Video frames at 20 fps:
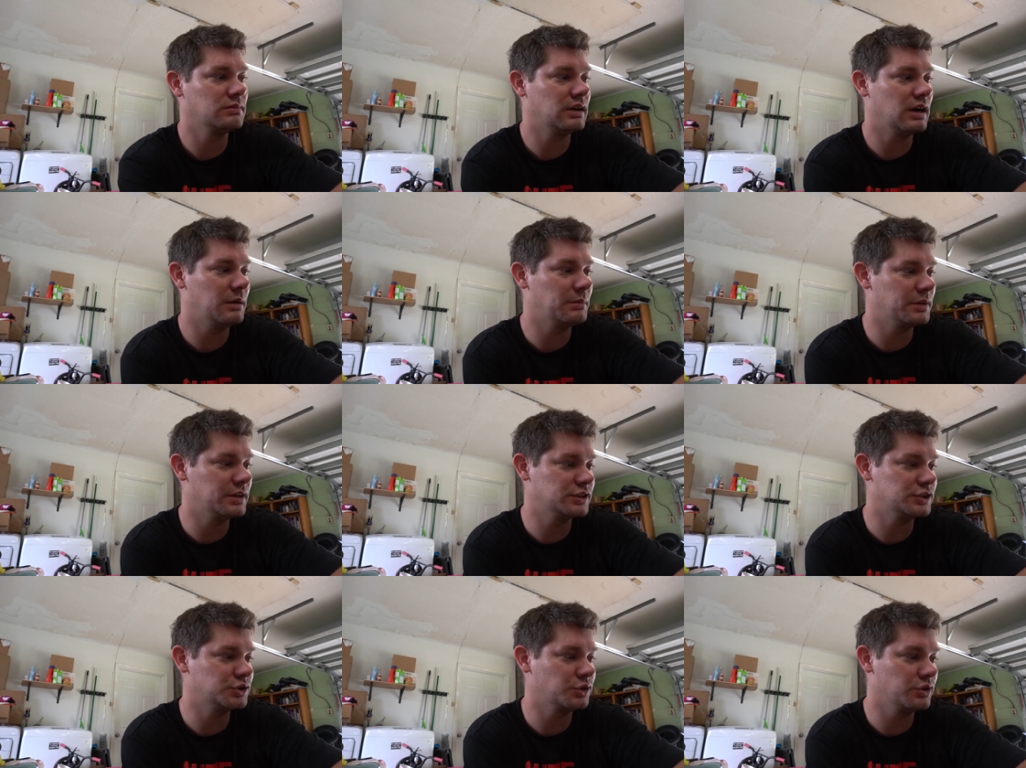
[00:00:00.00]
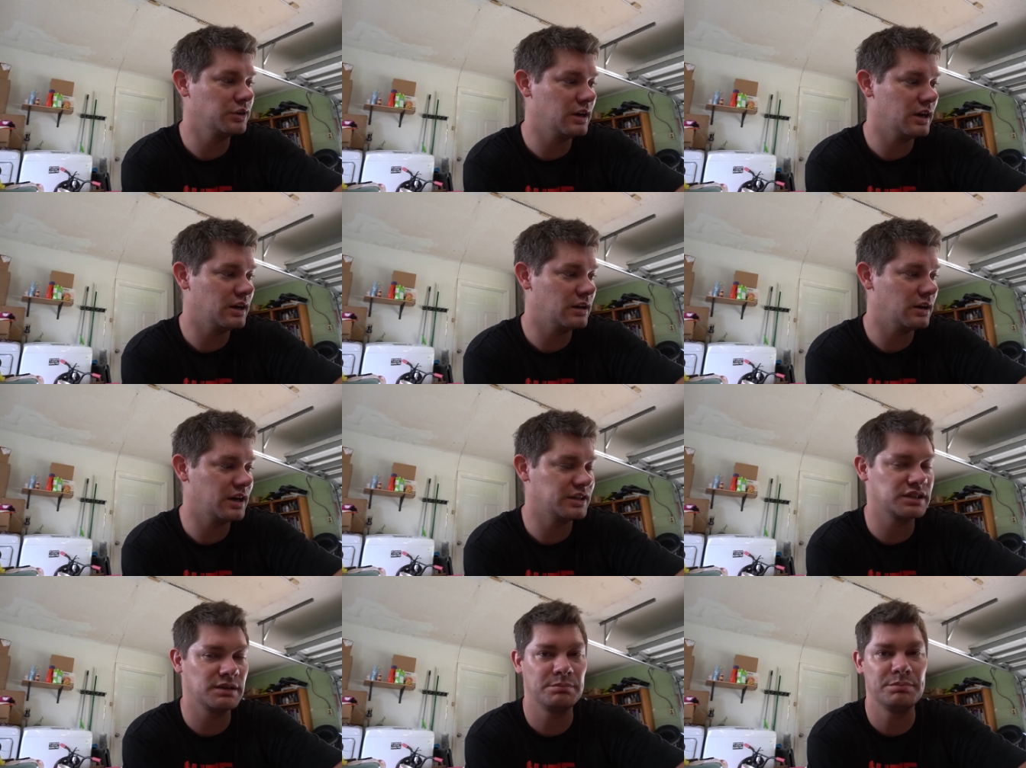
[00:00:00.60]
I'm gonna show you how to
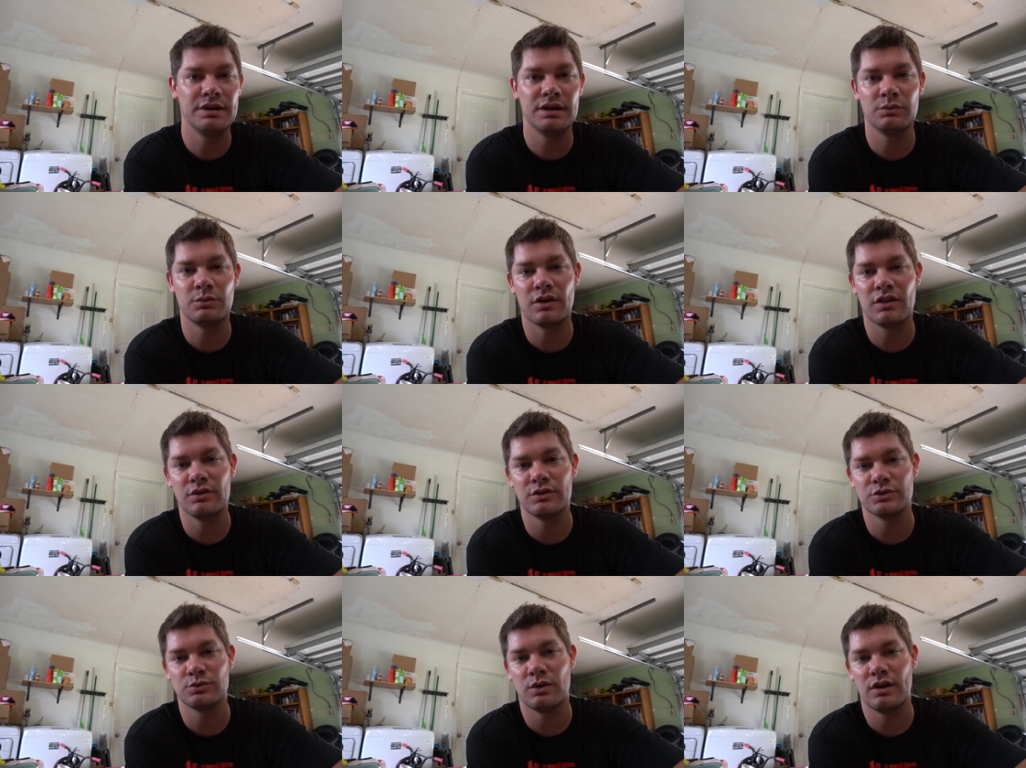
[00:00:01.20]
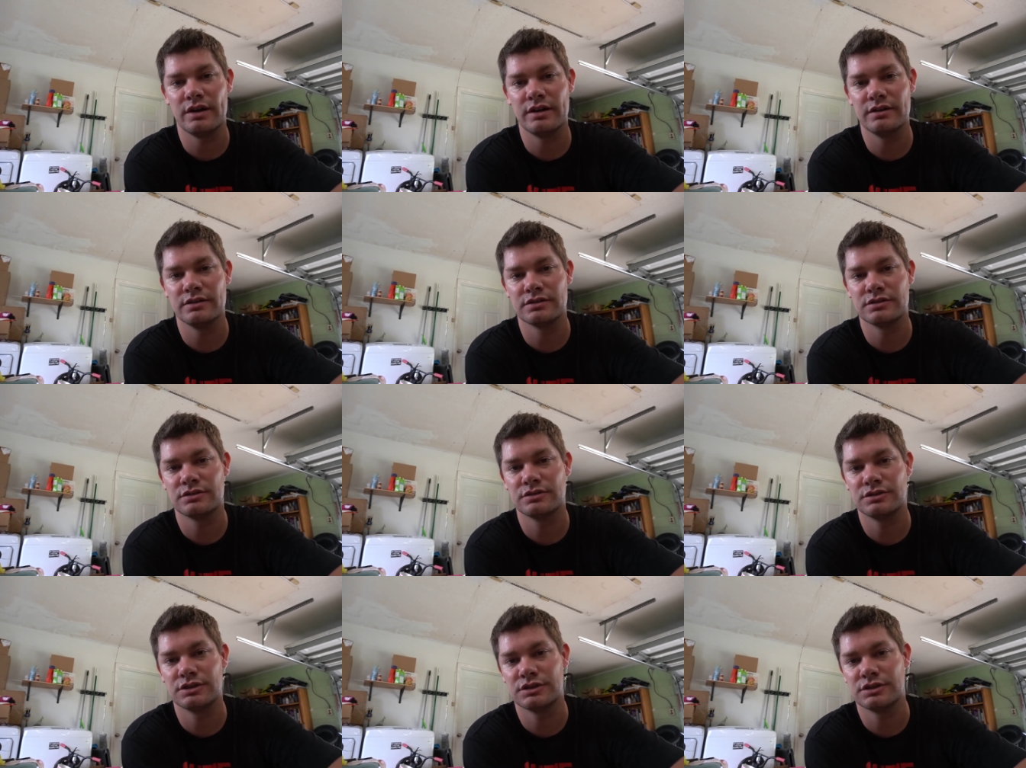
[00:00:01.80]
actually pin one of those
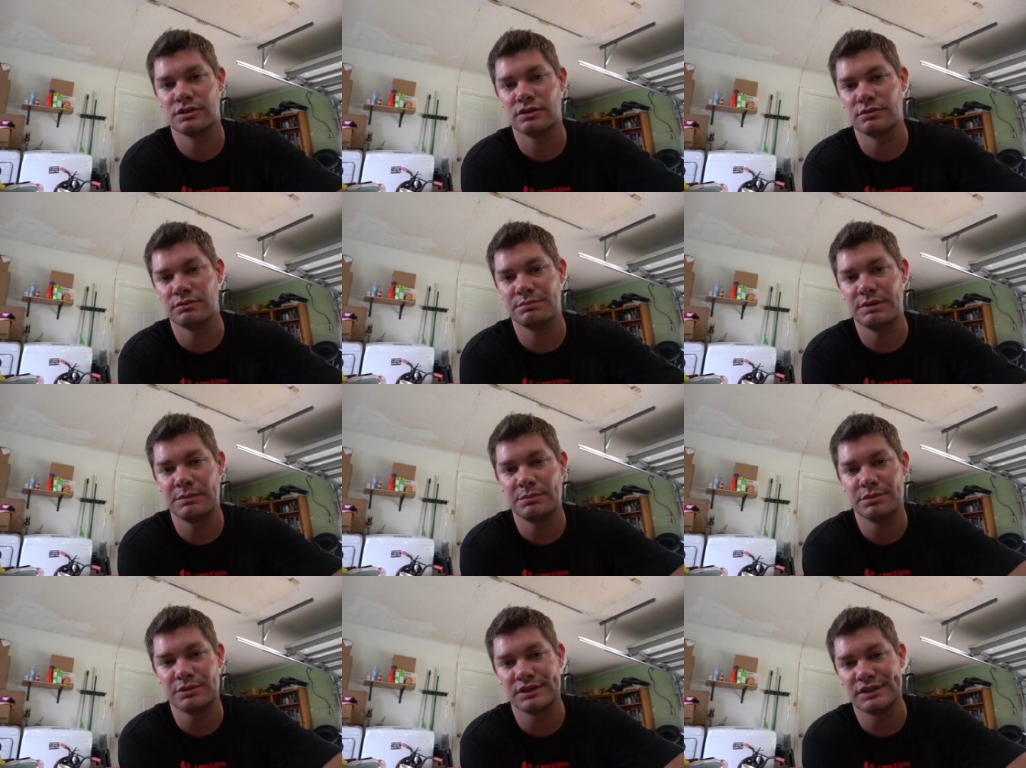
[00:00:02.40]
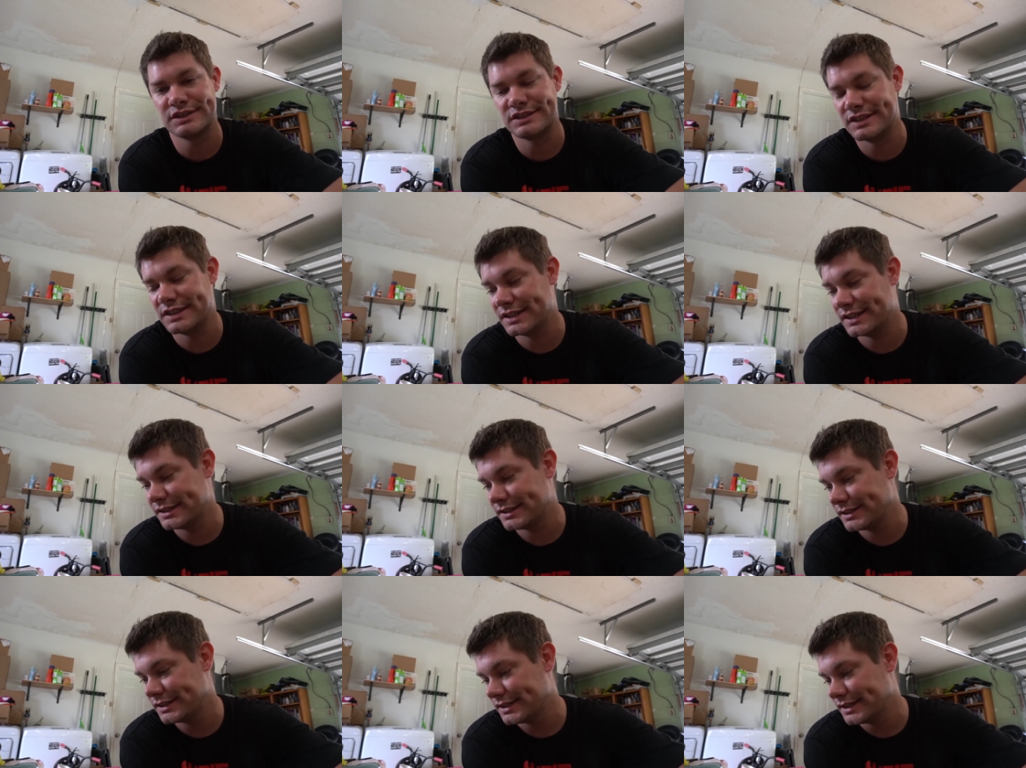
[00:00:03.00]
wires, just so people can see
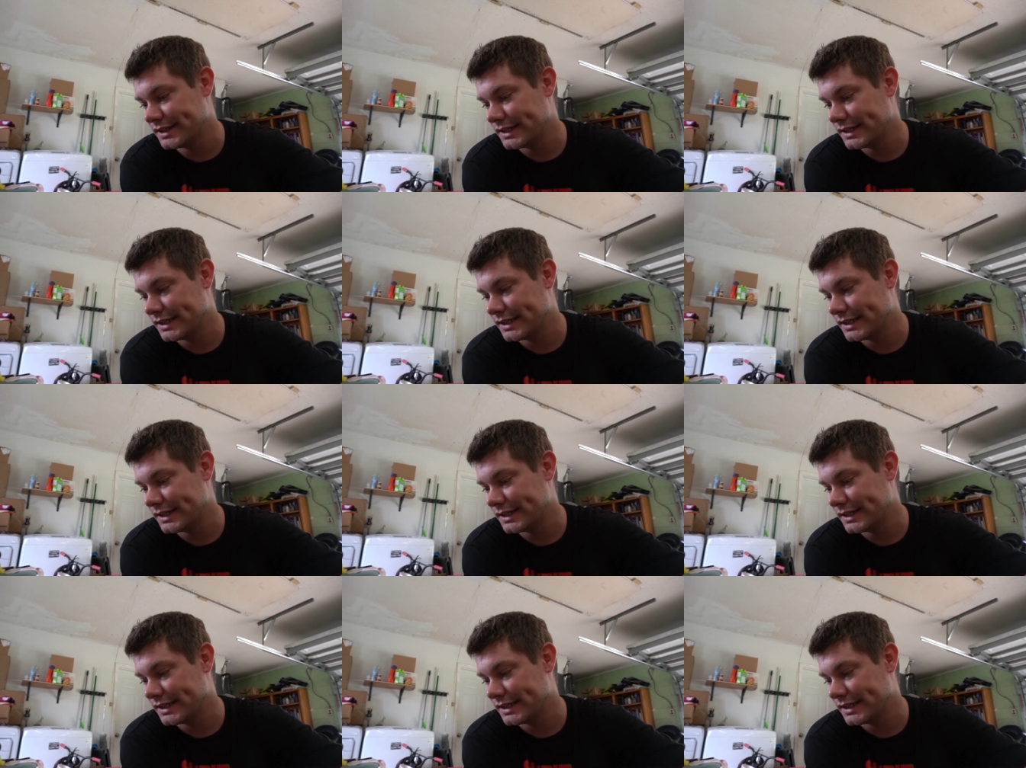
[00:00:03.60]
it,